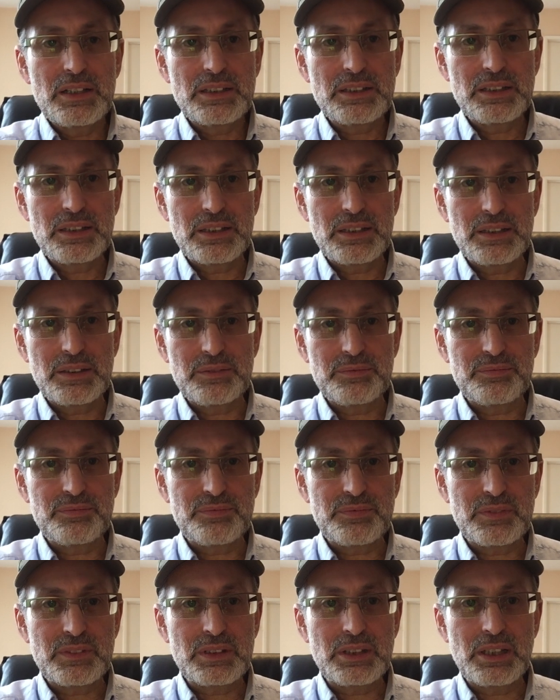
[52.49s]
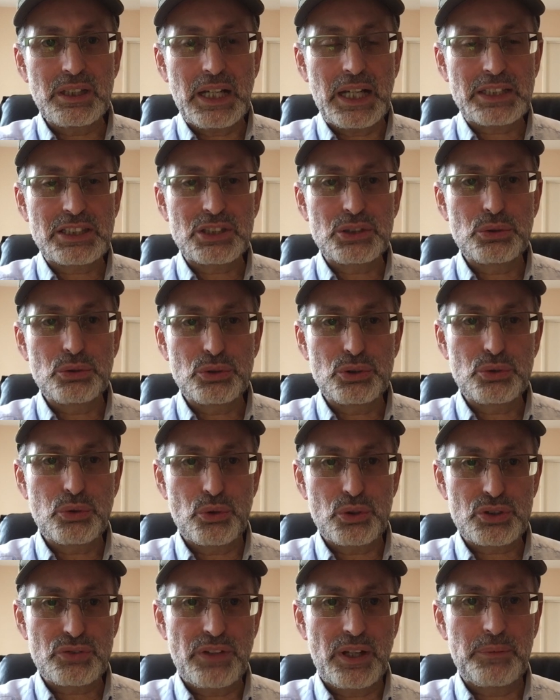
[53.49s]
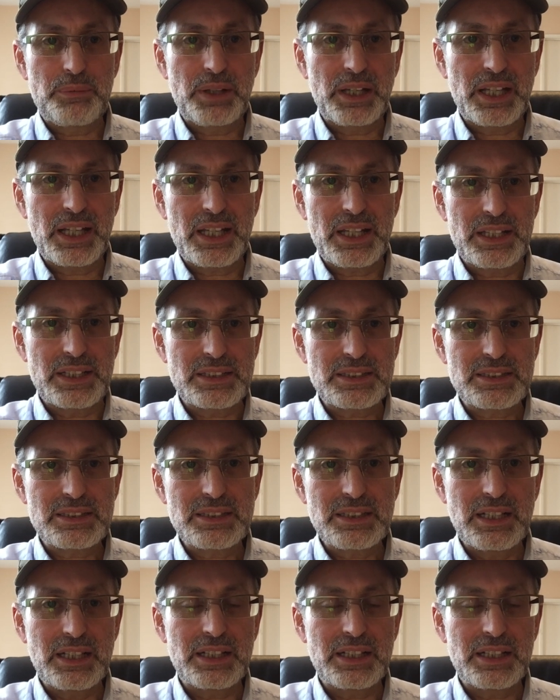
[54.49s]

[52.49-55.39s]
the attitude towards vaping is.